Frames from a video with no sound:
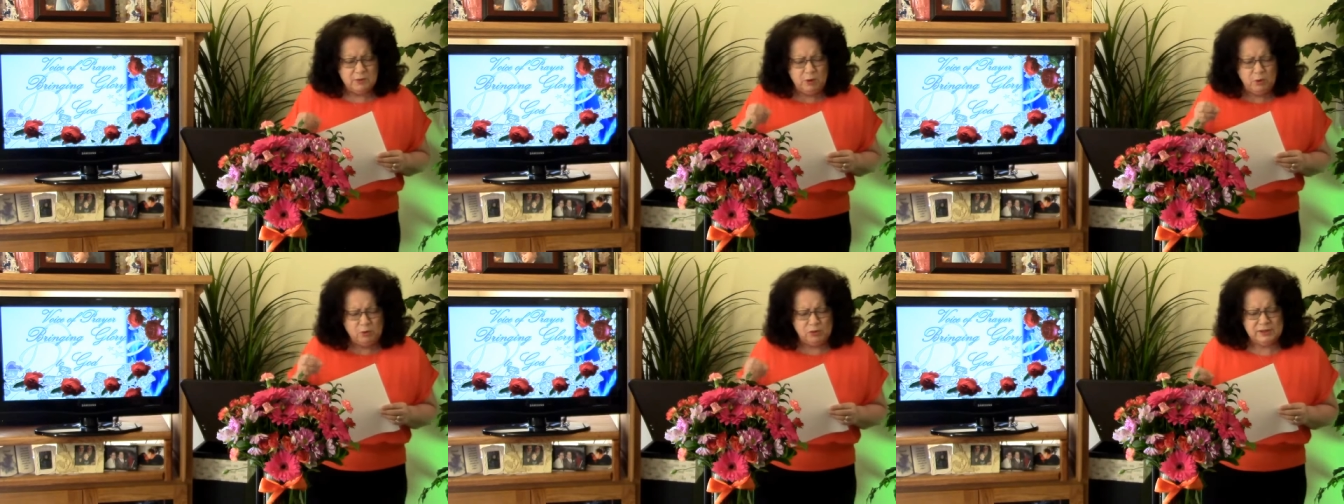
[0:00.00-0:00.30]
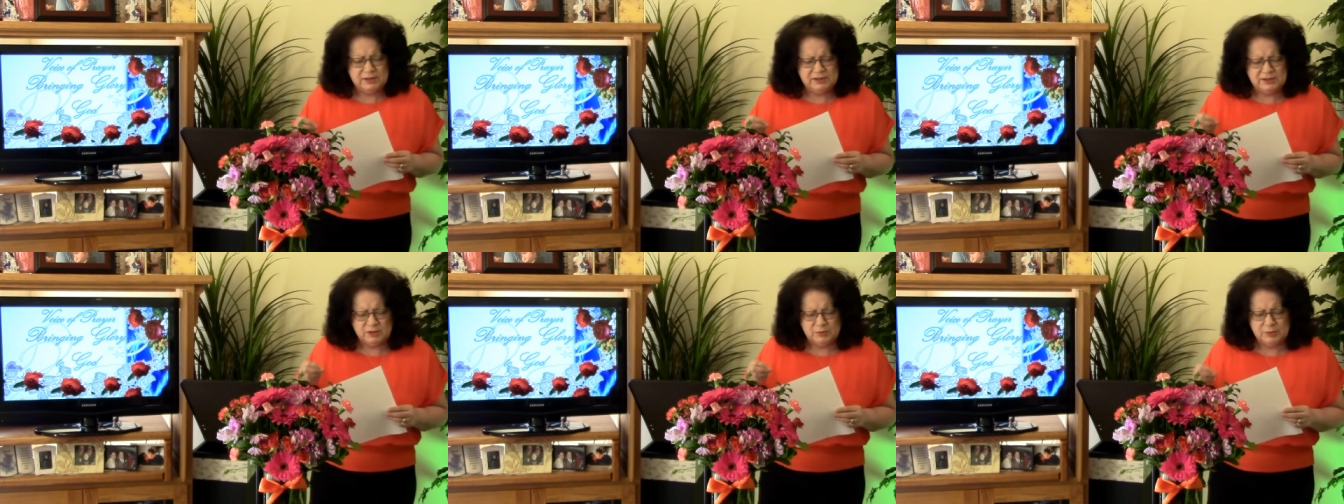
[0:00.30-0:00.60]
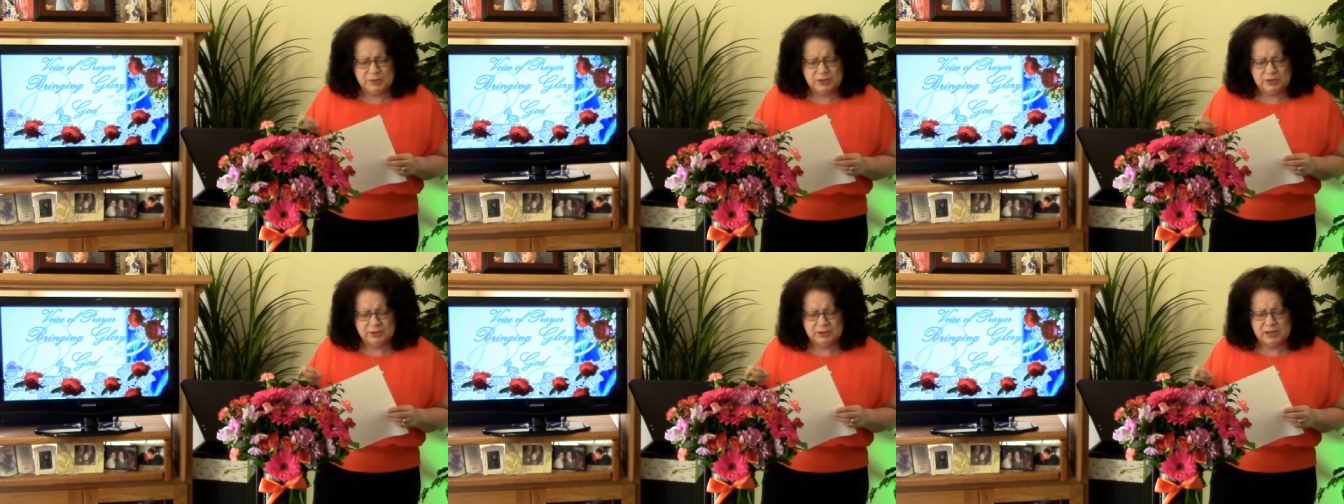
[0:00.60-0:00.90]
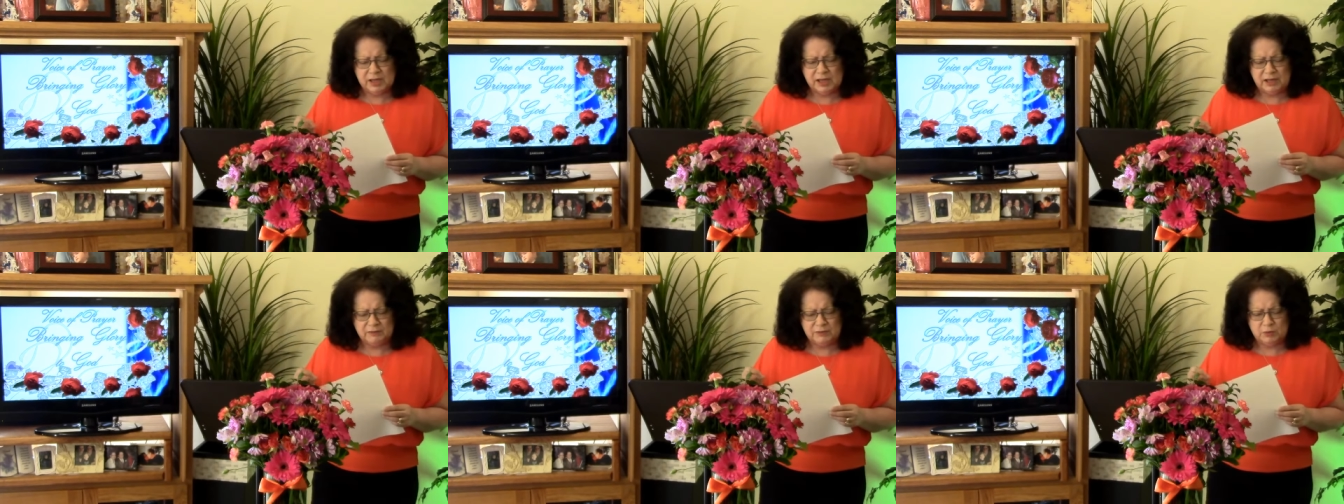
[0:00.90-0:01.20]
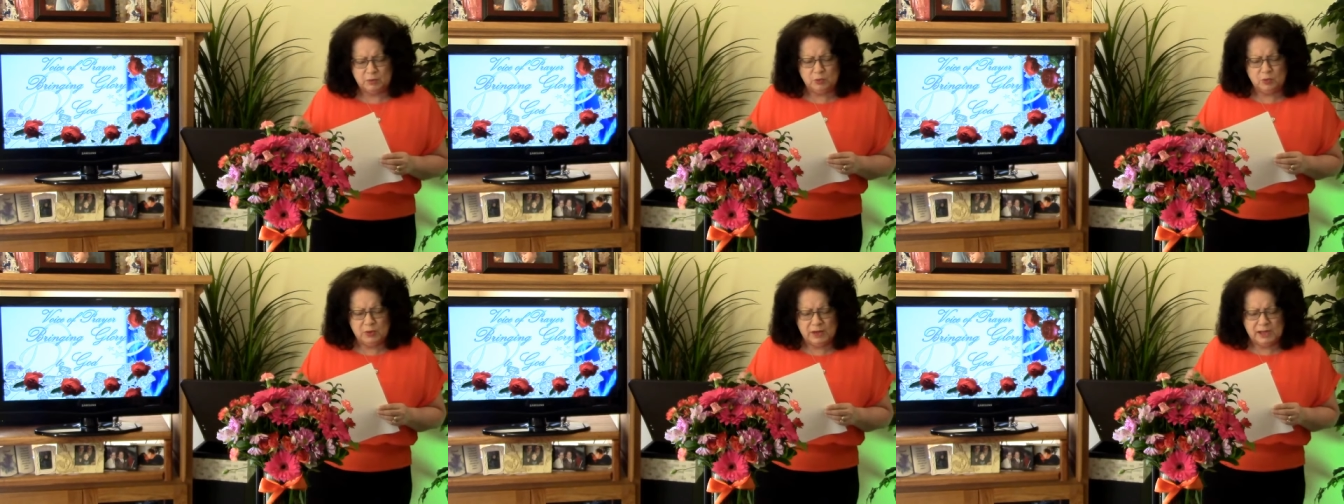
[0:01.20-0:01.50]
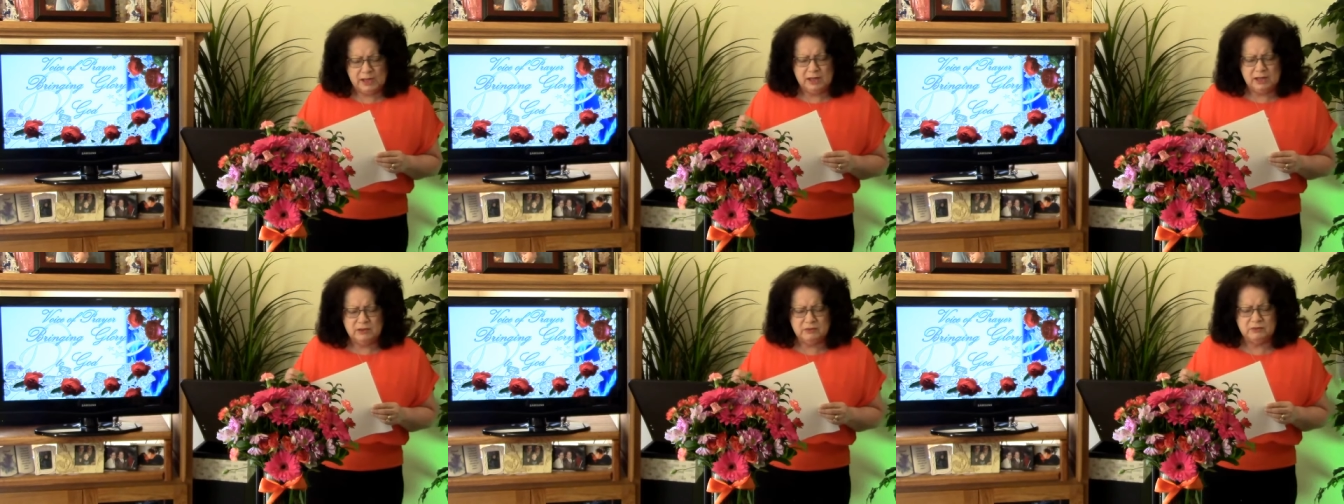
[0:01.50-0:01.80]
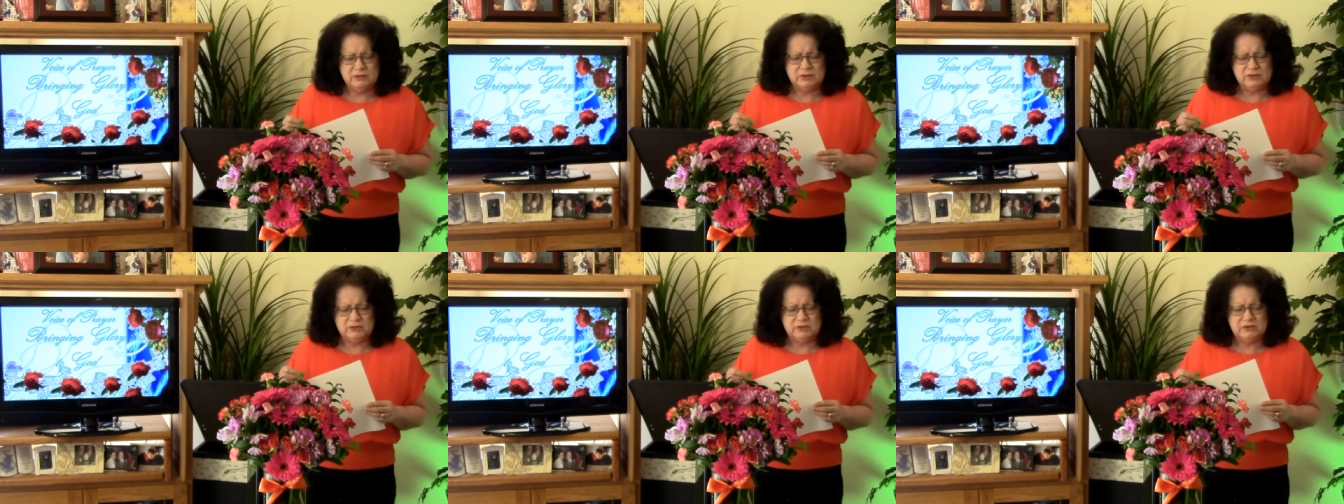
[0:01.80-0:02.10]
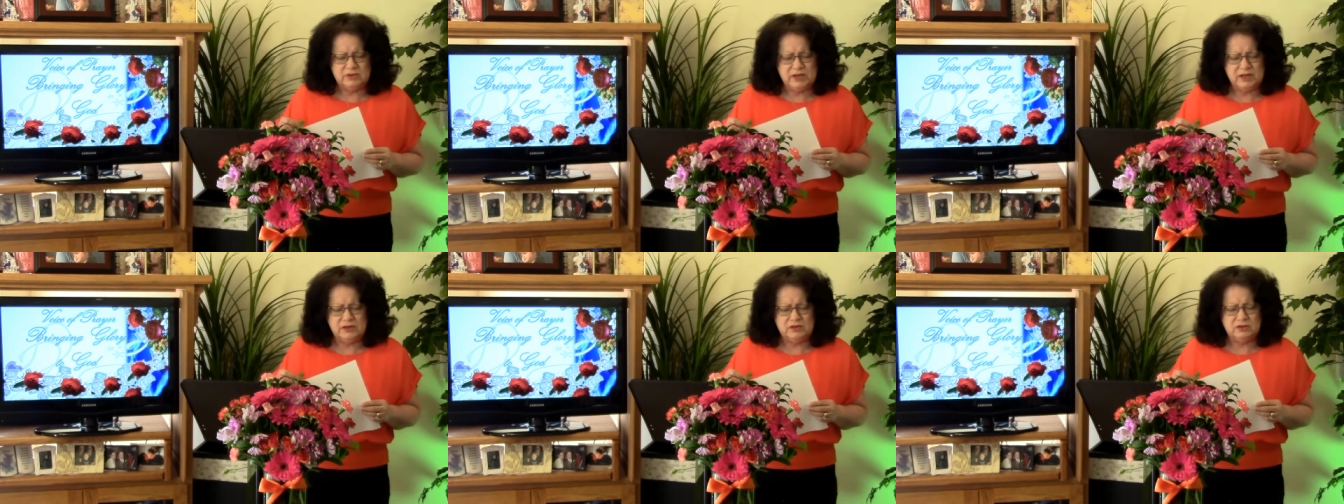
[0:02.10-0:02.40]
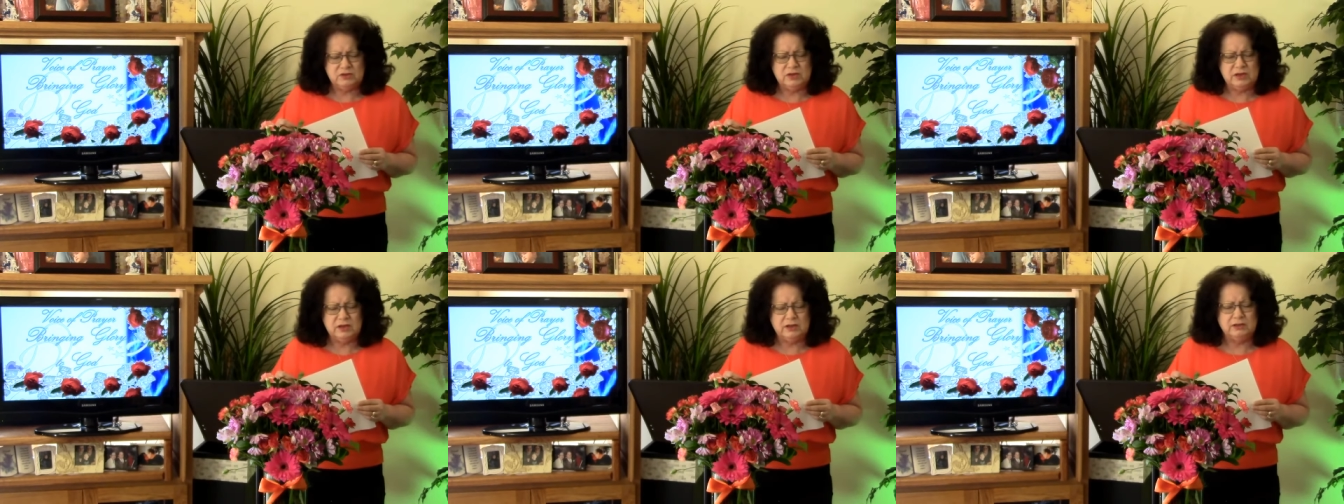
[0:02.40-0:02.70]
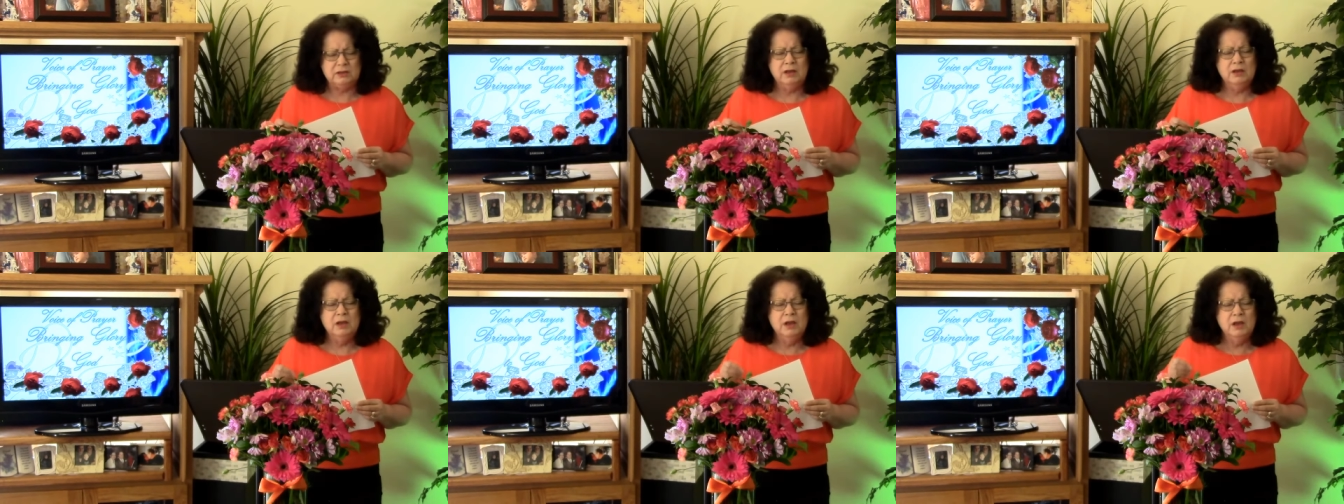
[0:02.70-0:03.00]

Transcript: Holy Spirit, have your way in this teaching.